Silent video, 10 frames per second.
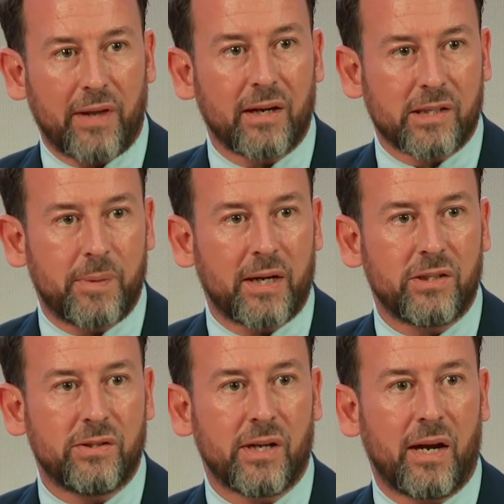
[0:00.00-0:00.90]
they'll
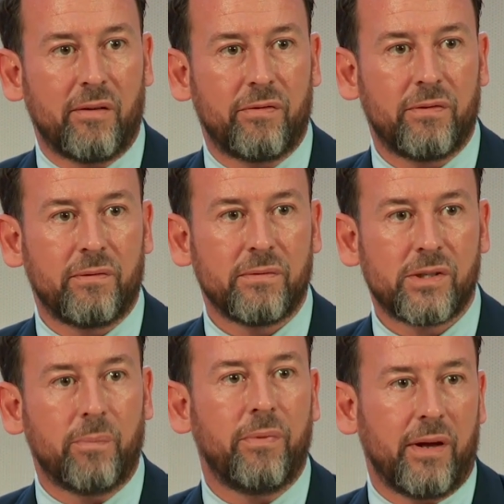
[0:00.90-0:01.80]
expect you to have
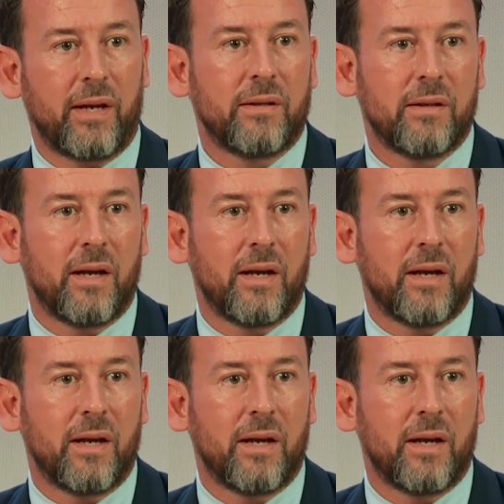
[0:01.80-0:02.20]
something.